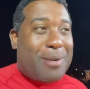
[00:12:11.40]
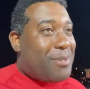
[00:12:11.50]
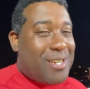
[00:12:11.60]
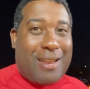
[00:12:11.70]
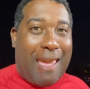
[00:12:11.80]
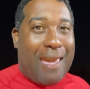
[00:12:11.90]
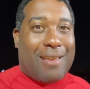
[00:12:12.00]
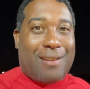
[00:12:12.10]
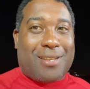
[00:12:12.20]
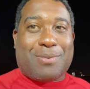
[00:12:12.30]
I'm good at.
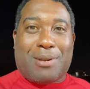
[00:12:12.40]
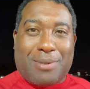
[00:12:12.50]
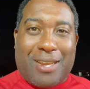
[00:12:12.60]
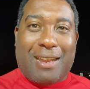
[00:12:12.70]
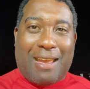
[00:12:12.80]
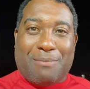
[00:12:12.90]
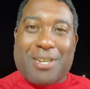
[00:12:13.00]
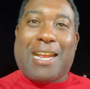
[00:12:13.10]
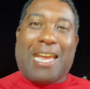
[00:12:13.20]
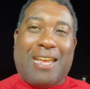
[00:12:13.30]
That's what I'm good at. I'm
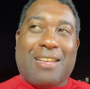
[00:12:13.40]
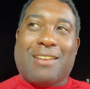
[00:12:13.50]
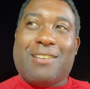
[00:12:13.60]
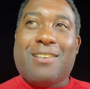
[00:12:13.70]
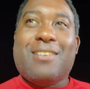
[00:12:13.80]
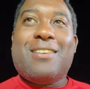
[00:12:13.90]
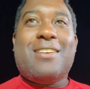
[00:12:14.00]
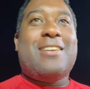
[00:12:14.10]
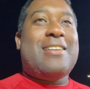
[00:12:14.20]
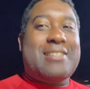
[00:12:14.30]
good at eating.
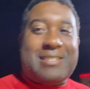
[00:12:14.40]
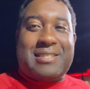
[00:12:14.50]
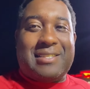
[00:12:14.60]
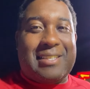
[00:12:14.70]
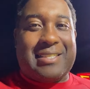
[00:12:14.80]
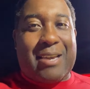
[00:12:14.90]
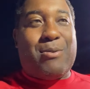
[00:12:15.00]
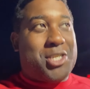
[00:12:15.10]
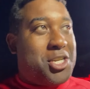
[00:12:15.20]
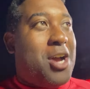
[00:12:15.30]
Stick with
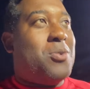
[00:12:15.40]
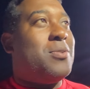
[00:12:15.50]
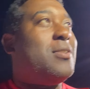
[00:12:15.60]
what you know.